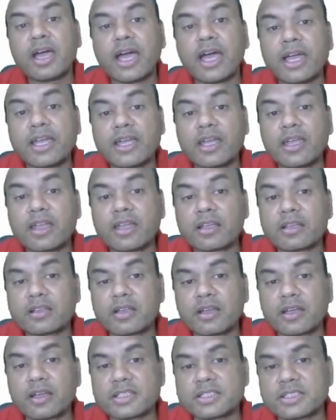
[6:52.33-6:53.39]
Identical
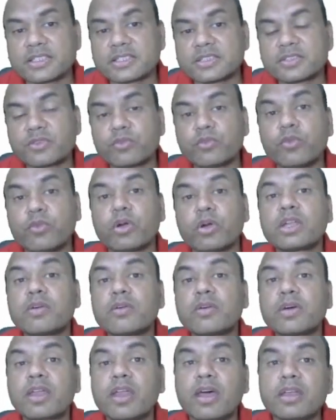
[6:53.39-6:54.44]
conditions.
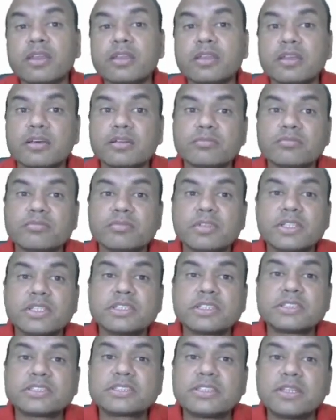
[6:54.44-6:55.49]
Whatever are the
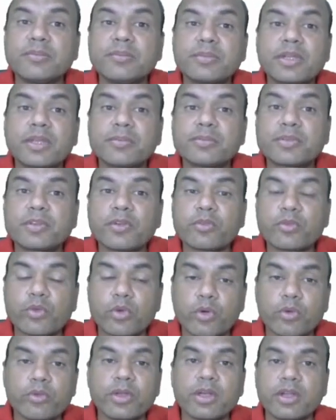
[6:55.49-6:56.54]
symptoms of
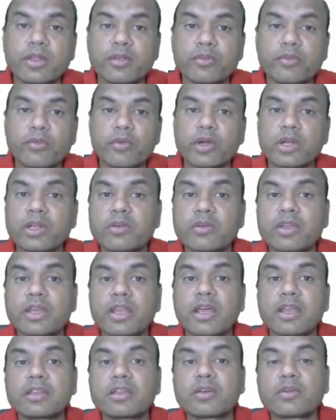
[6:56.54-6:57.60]
COVID, whatever
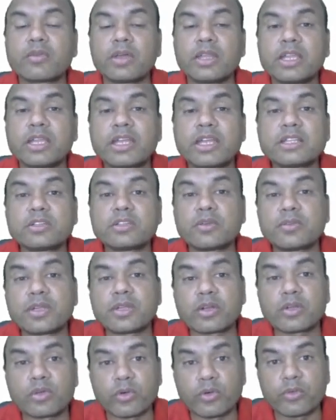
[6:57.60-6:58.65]
are the qualities of
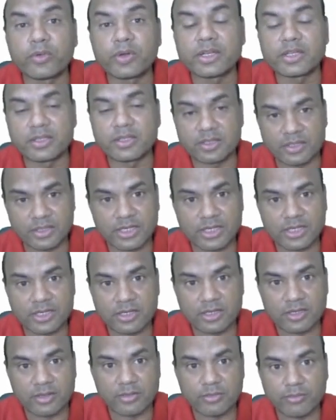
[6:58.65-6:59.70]
that COVID, that
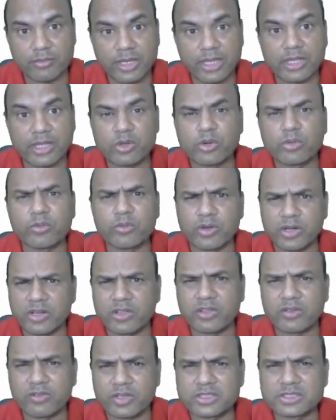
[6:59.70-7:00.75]
microbe,
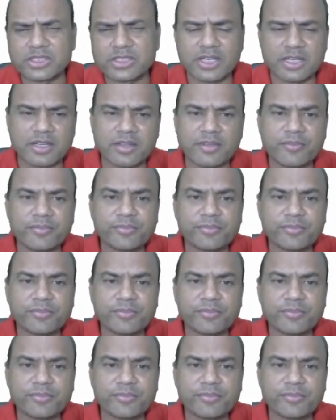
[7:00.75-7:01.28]
whatever was that,